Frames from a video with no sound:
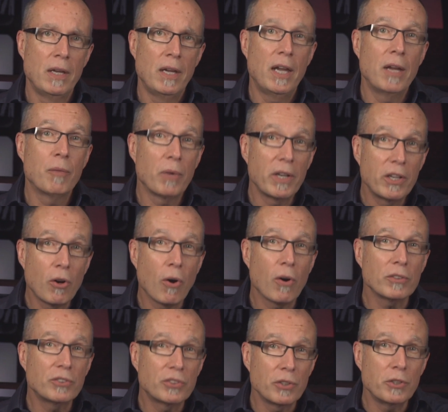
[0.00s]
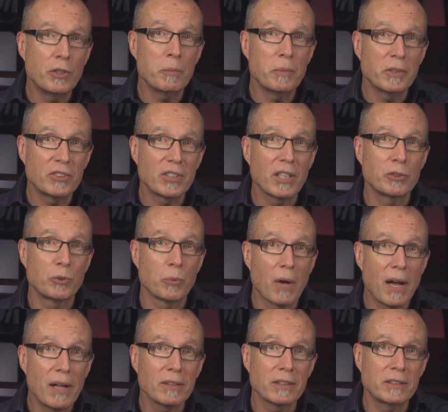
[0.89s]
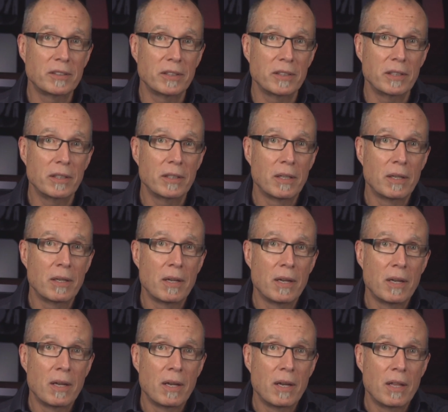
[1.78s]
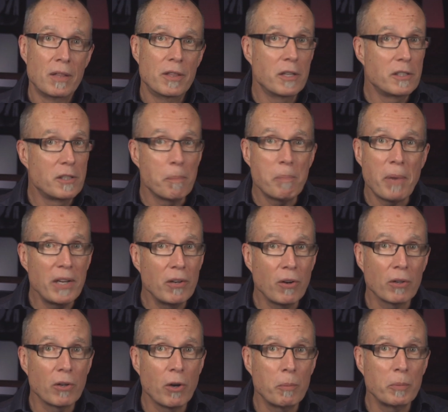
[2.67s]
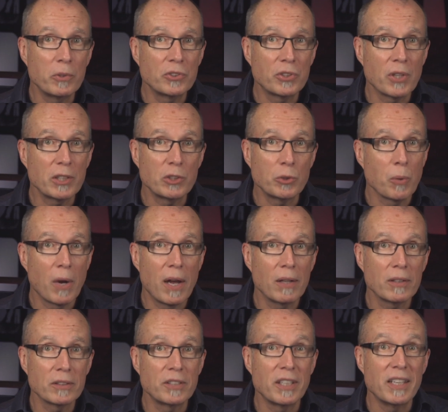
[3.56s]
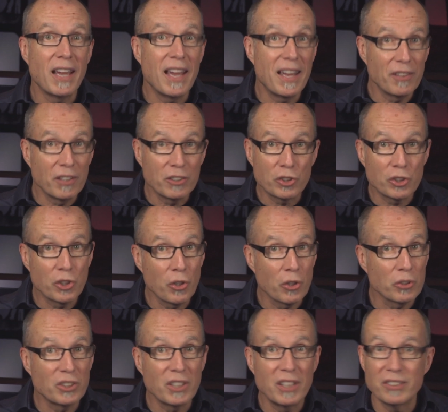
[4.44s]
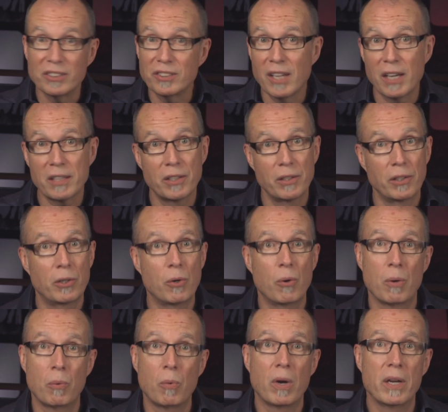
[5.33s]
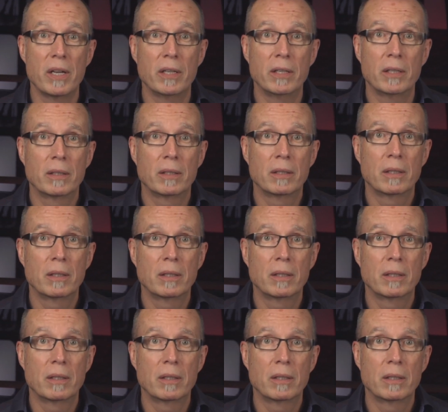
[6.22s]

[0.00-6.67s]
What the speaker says: In regards to human sexuality, the debate on homosexuality and the church is not going to go away.